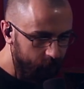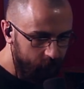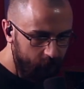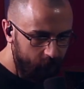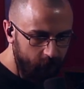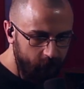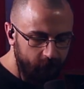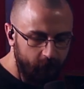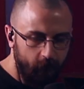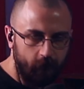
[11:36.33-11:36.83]

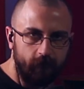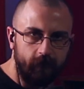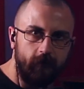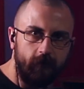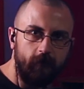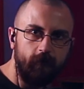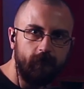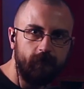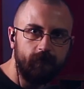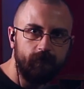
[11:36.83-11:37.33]
know, you've got a
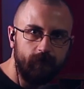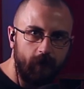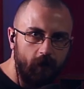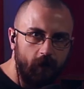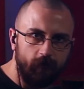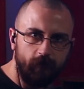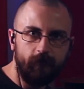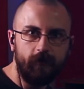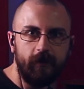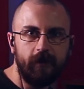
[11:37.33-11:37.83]
few
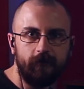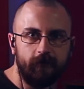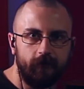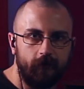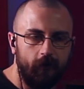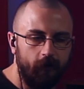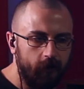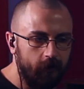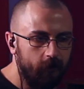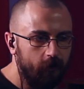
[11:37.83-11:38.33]
other things
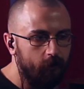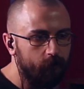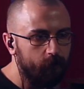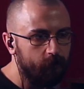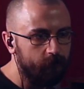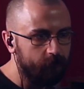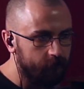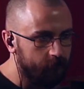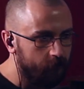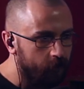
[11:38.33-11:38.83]
going on
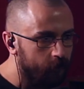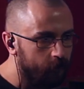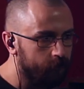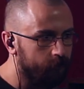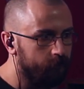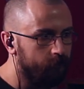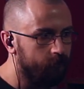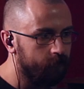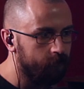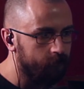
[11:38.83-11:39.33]
with the
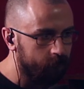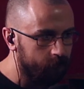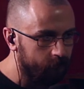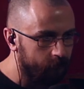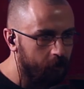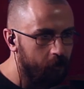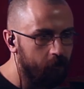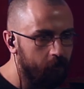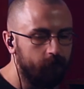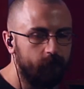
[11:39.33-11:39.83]
dancers and
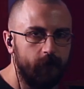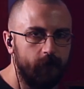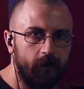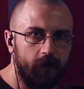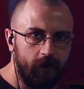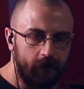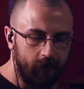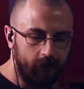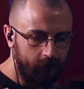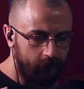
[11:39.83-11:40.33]
stuff,
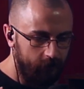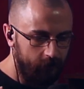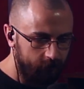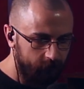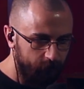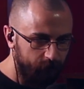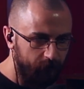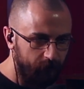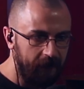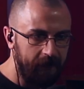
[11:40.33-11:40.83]
but
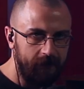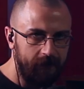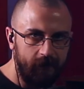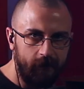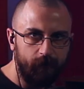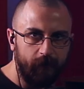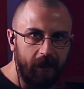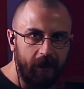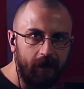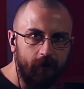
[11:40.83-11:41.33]
it's
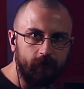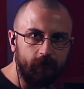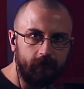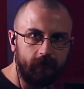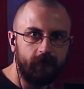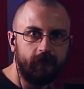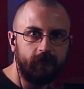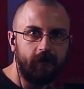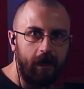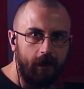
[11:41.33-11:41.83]
mainly about
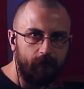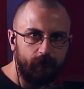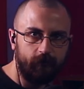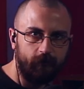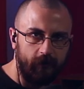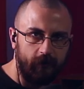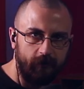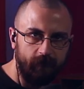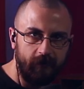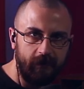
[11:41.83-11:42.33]
just
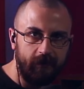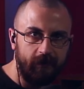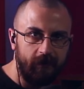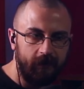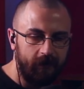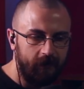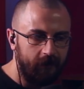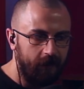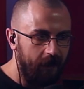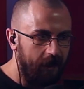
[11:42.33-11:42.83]
capturing the
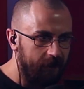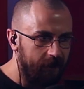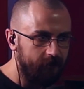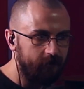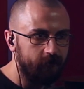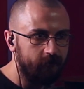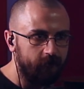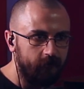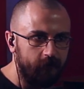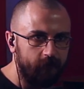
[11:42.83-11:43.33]

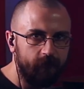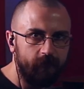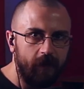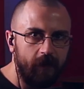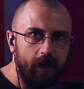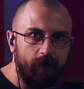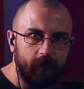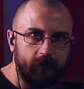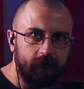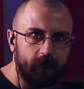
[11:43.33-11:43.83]
energy of
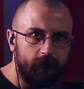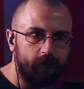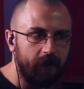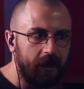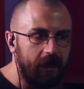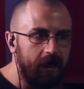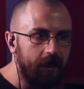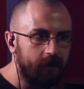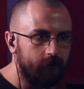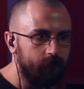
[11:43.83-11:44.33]
them as a
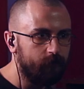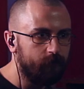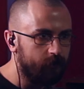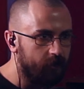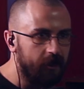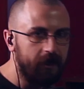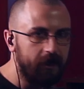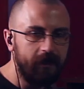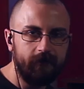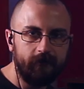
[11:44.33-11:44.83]
band
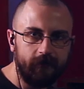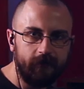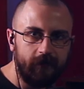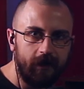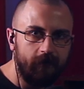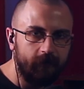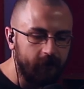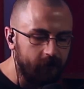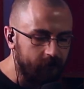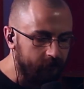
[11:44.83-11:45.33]
playing
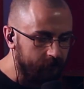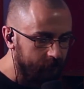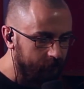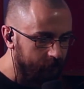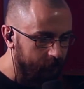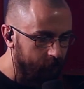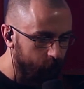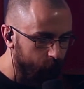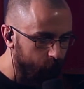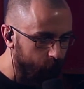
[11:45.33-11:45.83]
together
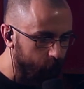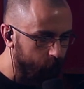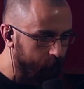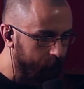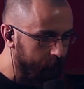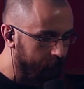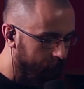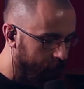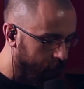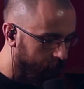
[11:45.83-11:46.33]
in a
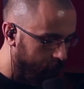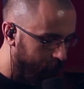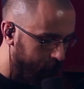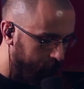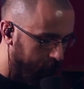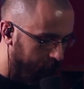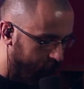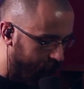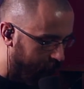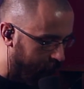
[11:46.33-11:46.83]
room,
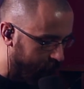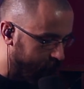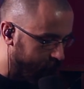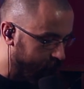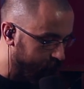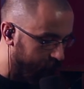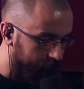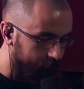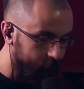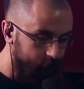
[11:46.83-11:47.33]
and
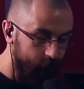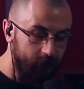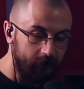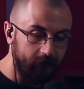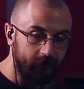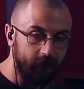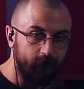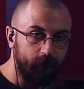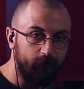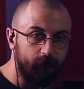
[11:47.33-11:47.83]
that's
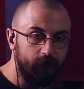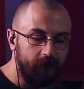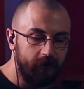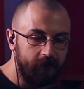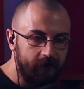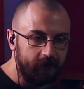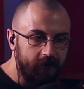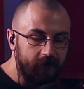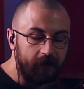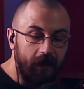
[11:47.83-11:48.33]
really cool.
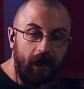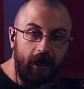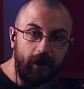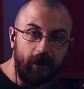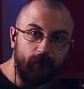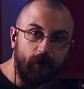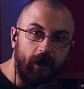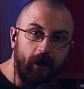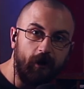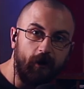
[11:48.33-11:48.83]

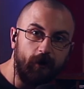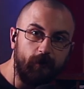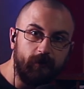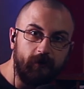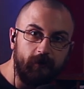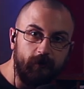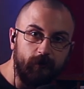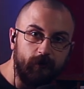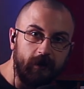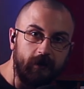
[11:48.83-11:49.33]
Anyway, I
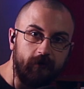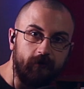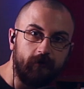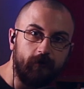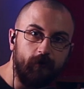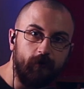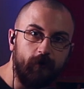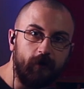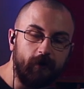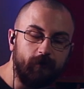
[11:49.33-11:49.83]
hope you
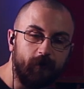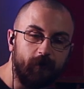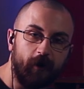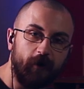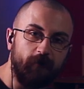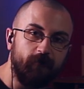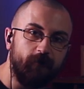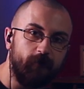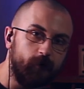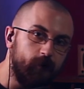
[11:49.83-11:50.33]
enjoyed
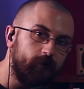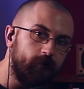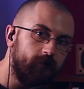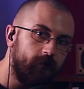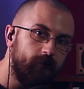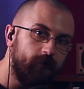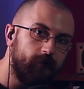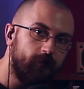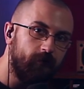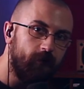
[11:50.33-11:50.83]
my
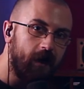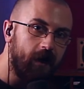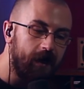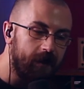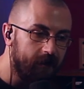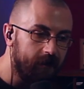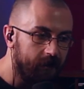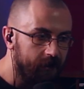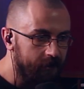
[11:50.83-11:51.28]
thoughts on the track.